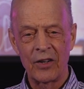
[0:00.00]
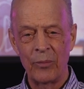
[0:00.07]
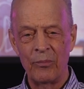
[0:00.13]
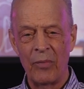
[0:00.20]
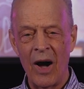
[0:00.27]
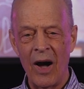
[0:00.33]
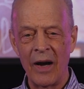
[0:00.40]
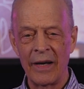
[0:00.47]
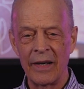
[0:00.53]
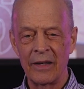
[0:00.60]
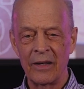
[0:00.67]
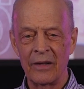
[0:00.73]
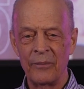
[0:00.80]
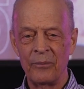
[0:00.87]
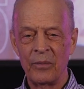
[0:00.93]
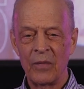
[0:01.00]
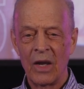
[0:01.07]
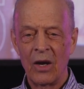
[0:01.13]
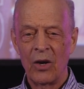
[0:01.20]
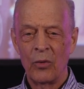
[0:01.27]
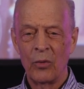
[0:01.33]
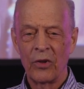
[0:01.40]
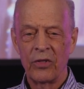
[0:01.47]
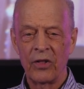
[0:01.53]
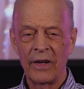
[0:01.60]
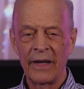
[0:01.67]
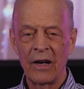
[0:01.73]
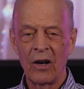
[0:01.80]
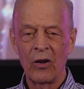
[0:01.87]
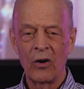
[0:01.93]
combined with
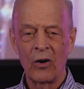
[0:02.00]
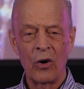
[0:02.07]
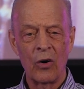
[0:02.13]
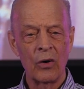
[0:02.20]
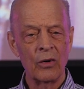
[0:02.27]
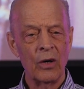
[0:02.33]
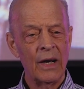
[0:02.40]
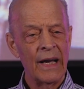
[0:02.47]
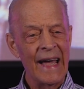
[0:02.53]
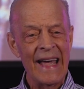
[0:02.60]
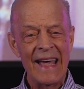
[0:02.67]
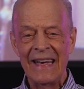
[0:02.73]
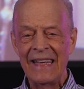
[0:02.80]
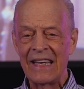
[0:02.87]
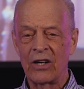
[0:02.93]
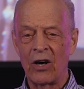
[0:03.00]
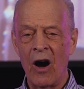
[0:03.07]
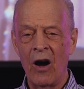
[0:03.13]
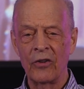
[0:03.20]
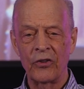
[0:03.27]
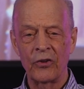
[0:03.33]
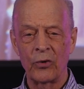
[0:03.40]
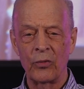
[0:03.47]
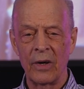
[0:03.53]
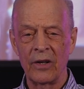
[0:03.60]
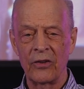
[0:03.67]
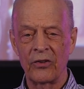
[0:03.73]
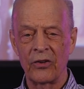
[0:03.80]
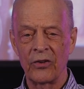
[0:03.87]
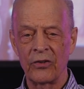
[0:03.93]
little or any
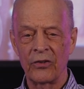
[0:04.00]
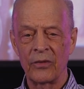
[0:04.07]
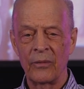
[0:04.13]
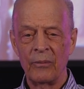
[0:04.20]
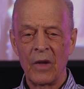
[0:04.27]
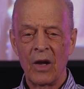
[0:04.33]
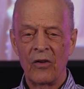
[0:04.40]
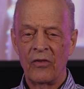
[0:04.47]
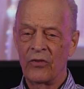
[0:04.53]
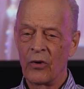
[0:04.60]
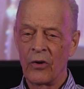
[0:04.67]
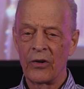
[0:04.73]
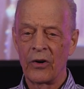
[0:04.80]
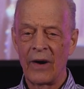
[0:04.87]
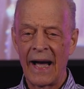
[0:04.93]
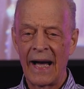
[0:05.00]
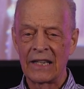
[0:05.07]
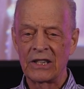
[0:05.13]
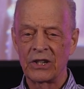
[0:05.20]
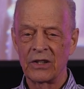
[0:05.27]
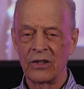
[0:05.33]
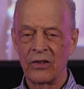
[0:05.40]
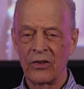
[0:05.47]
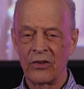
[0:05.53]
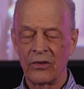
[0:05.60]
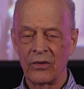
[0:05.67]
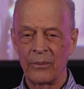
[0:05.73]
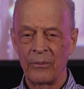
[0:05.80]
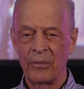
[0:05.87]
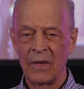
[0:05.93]
consequences for their
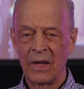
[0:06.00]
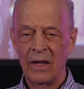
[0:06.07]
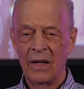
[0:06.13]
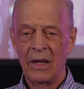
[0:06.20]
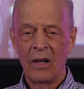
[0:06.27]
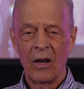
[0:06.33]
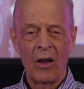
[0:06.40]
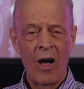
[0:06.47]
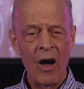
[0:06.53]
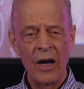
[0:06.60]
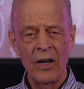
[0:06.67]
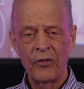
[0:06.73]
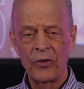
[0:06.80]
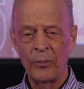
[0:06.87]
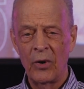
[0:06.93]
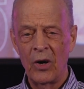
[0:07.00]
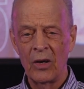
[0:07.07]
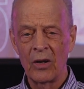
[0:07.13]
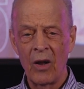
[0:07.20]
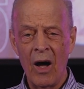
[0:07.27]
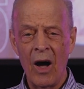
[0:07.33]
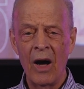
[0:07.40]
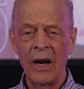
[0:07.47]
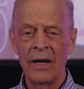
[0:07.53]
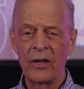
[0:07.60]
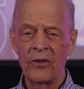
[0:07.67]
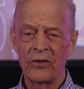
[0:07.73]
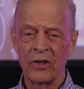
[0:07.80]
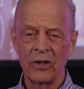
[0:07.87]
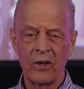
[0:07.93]
actions. Lies upon
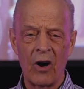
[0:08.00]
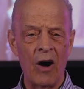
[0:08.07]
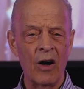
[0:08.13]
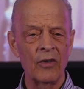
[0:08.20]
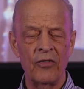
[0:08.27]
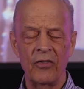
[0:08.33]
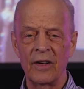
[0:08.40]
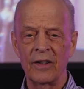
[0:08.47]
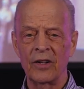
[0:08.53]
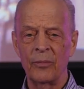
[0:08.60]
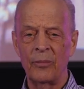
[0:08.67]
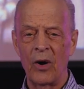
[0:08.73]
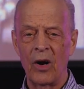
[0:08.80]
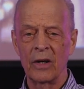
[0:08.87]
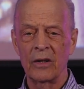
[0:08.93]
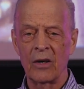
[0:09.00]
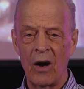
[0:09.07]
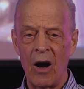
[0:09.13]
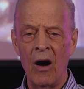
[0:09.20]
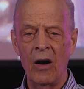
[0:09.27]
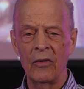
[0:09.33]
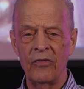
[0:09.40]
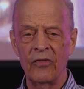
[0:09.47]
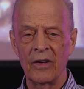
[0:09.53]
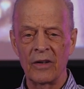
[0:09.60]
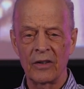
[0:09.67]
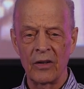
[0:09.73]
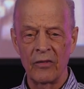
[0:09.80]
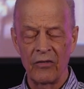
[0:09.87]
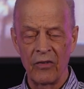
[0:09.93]
lies and conflict upon
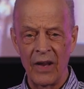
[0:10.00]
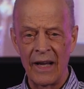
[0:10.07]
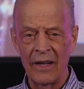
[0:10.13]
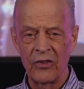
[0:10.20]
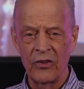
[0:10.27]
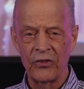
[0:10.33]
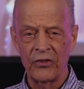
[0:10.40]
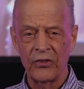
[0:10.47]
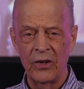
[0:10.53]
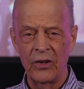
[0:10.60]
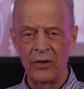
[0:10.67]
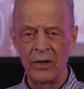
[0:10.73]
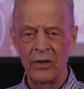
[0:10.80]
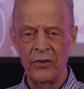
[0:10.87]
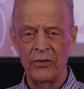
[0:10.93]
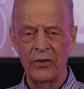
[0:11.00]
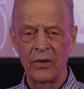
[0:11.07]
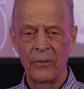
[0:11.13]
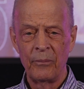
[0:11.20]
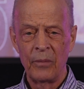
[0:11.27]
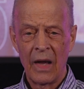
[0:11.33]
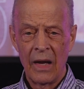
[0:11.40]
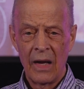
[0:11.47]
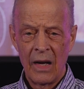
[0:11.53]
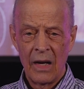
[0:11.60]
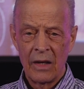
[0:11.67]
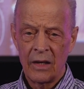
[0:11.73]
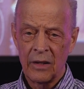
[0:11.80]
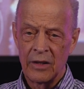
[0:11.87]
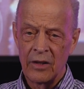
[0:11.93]
conflict have led serious,
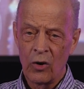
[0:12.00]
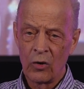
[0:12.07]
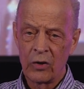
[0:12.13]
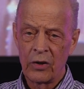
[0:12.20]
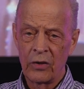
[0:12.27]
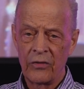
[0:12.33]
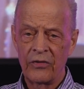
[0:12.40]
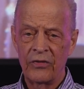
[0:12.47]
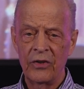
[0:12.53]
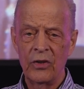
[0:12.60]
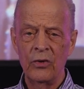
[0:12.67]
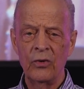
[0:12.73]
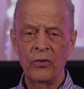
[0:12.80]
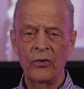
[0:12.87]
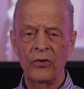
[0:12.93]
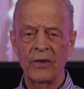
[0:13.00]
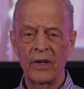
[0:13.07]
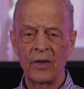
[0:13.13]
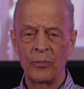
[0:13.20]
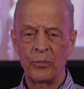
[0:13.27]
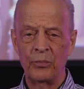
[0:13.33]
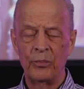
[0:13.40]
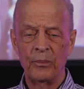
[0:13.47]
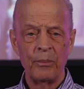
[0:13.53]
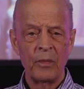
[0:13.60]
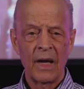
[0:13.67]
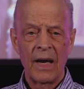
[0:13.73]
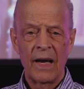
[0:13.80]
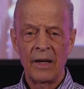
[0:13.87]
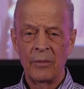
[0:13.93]
you know, confused and,
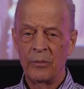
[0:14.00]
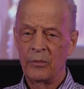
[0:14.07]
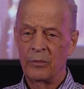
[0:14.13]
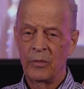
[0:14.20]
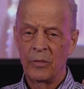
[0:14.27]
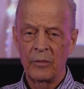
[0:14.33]
and